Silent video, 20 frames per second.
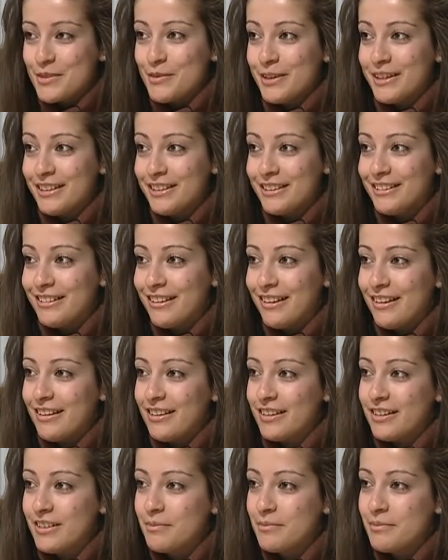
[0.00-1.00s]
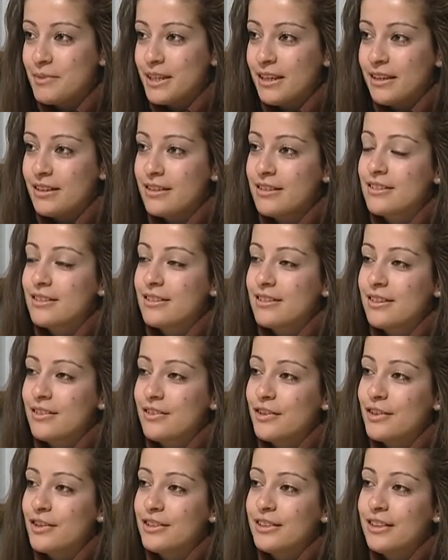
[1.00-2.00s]
Well, because
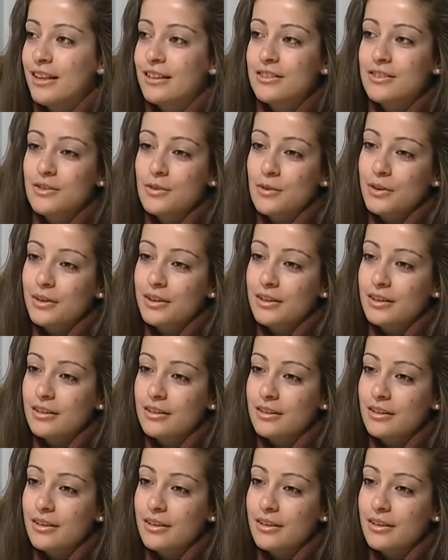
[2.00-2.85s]
I've heard that York,